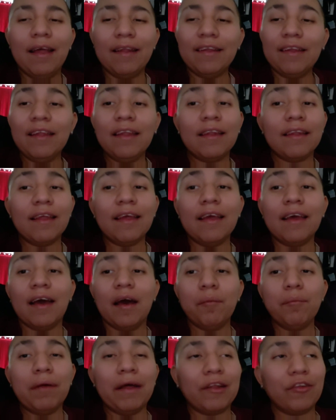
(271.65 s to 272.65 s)
At the end of the day,
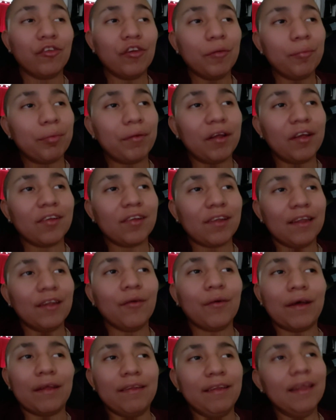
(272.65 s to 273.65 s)
I'm not tripping, because I
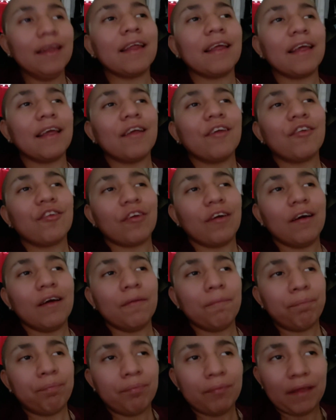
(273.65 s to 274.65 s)
know I didn't get
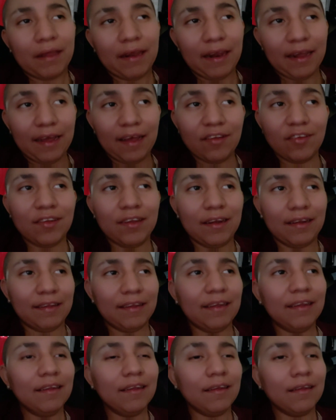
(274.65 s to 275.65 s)
shot. And like I said, at
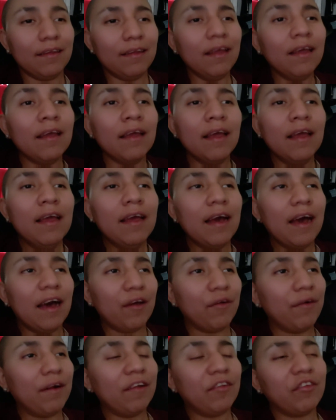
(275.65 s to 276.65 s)
the end of the day,
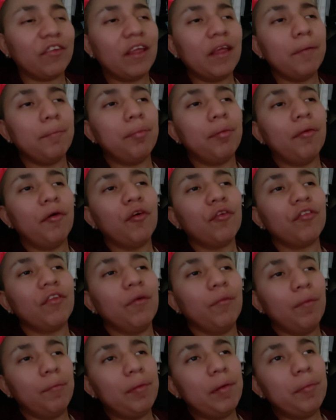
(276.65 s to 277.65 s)
I don't have to keep
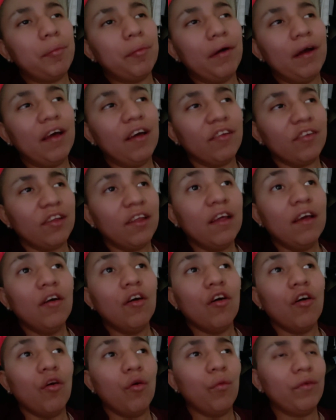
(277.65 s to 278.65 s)
posting when people ask.
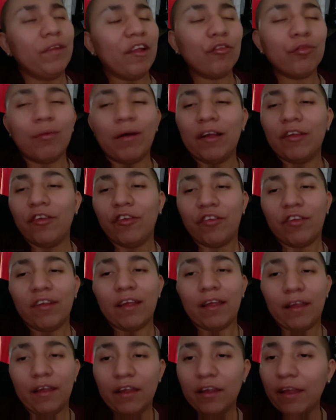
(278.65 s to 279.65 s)
Oh, that's why I just
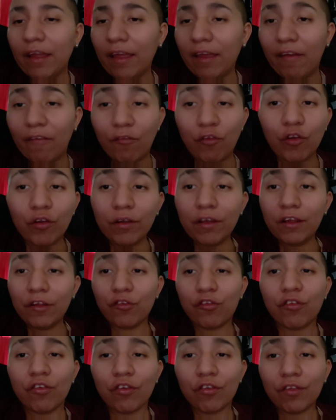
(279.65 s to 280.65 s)
say, if you're
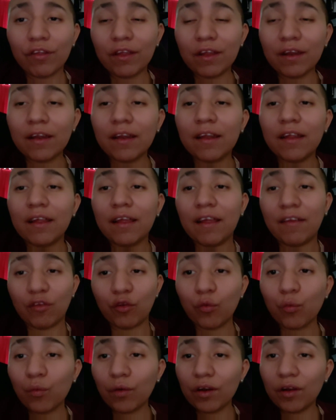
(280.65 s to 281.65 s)
interested
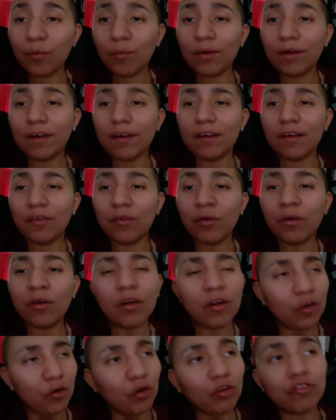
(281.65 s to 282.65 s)
and you really want to know,
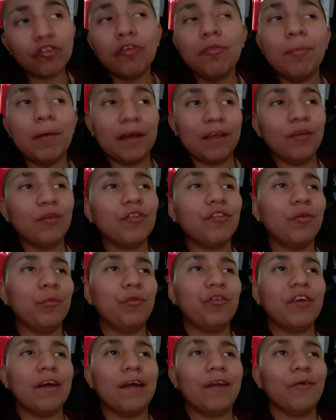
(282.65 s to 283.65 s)
go to my
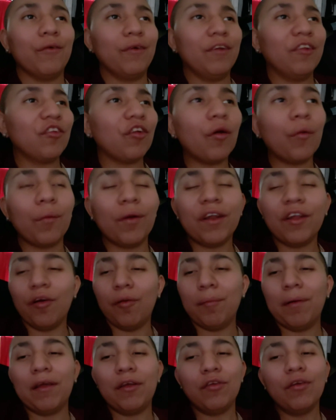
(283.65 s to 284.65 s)
YouTube channel. It's already
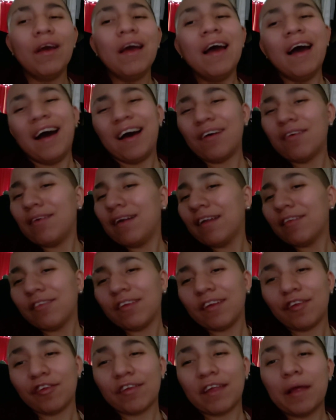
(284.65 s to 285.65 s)
on my, I don't have
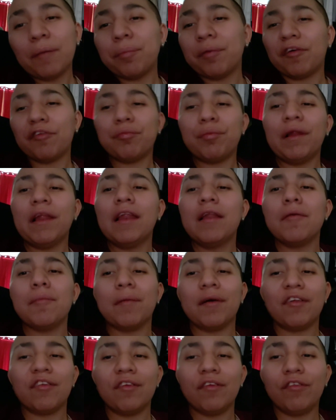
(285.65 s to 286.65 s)
to keep explaining
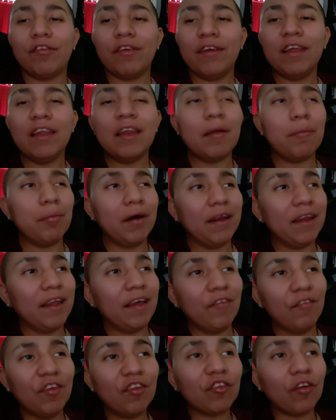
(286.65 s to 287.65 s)
myself to
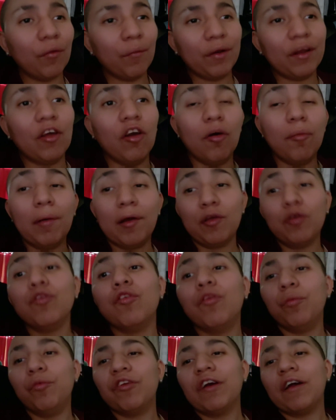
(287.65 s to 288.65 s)
anybody if it's already on my
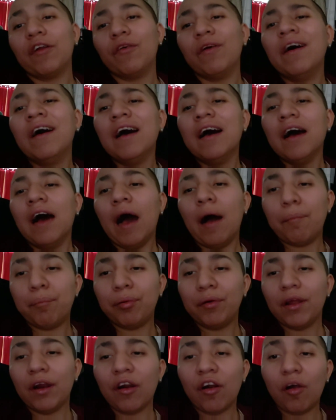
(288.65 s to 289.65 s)
YouTube channel. I
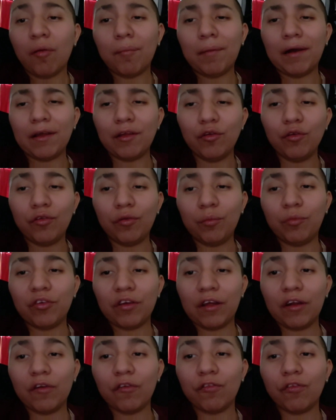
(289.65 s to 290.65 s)
put it on my YouTube
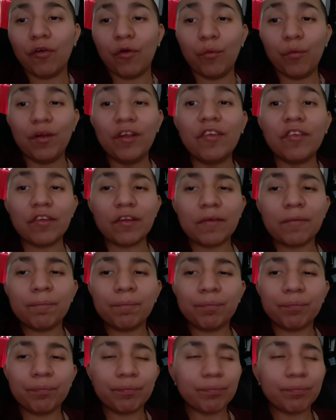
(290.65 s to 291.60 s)
channel for a reason.